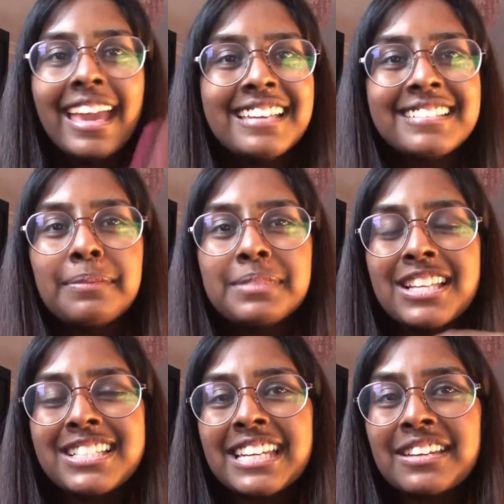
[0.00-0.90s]
exams
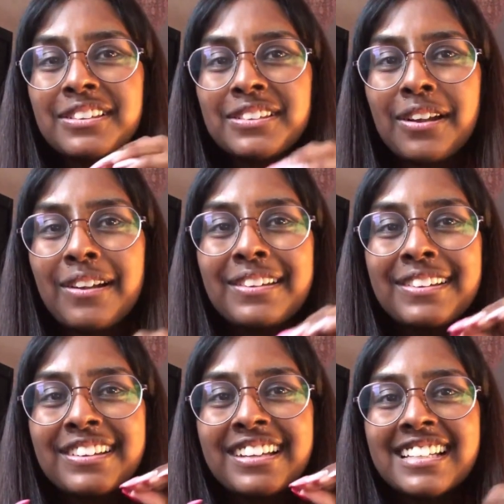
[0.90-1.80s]
didn't
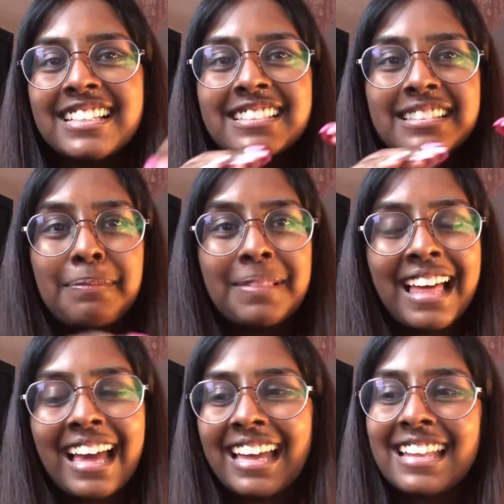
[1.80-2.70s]
go as
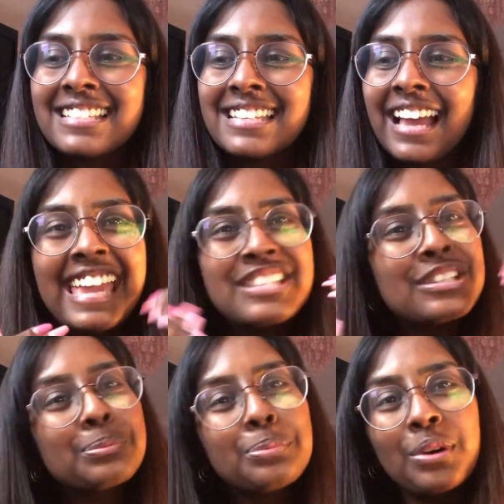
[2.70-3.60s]
planned. It
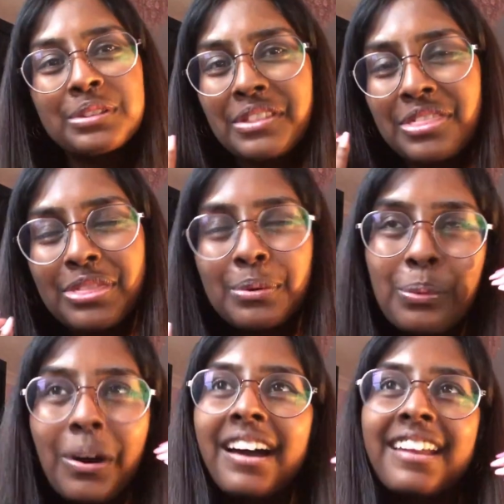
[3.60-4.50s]
just wasn't the
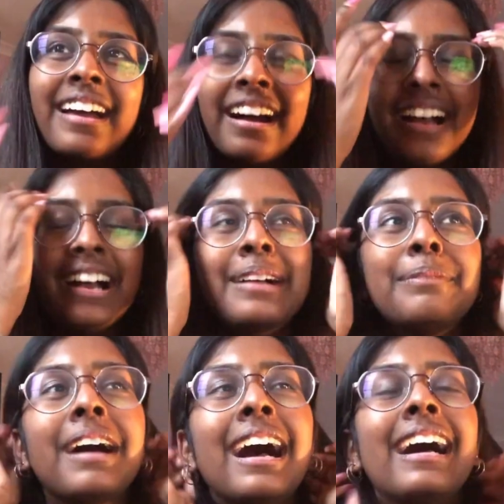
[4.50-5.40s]
one.
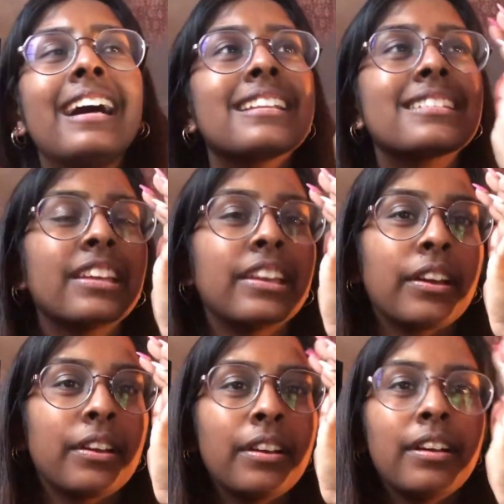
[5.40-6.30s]
And you
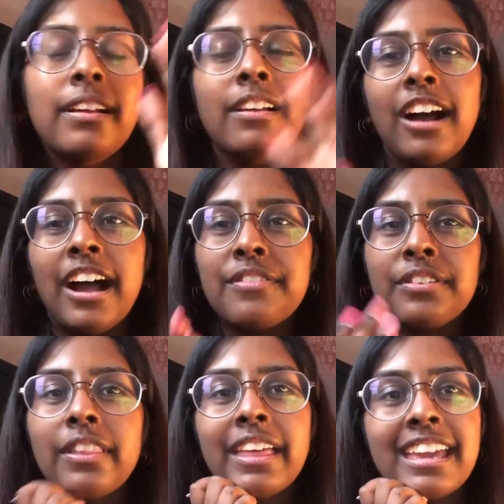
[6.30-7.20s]
know, I
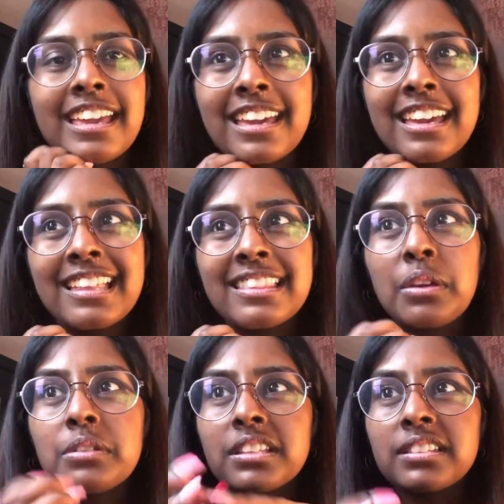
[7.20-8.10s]
feel like
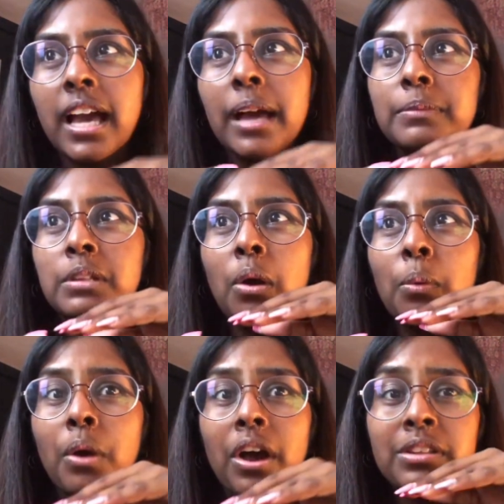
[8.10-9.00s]
those exams
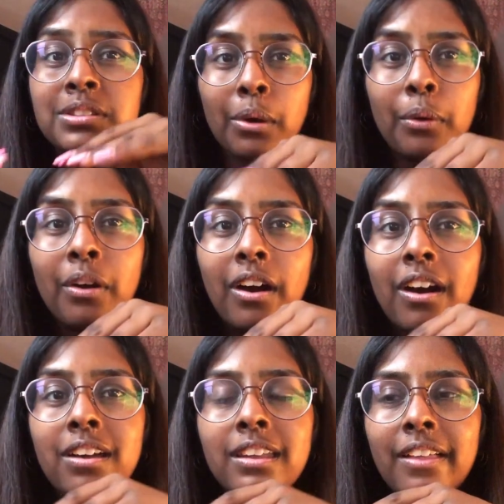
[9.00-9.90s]
were so
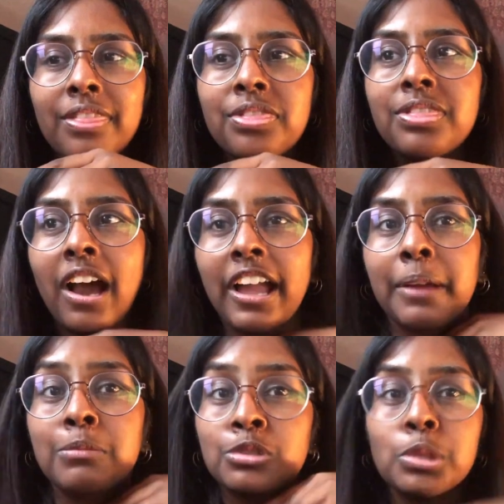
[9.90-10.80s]
hard that I
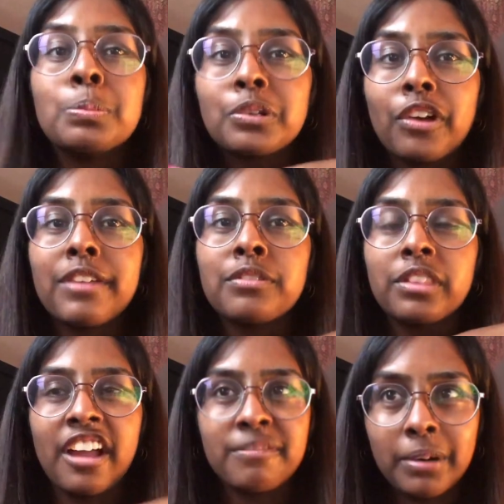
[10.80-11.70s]
am super grateful
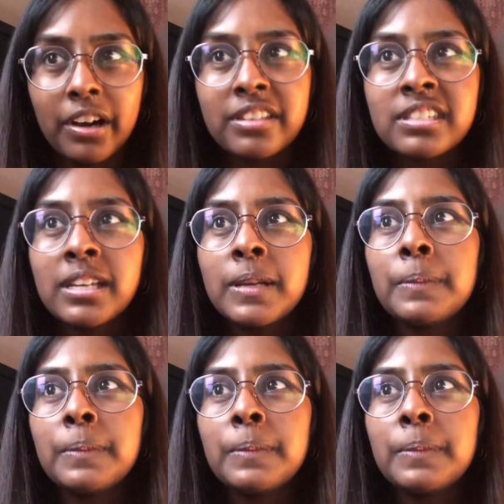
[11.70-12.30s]
that I've passed.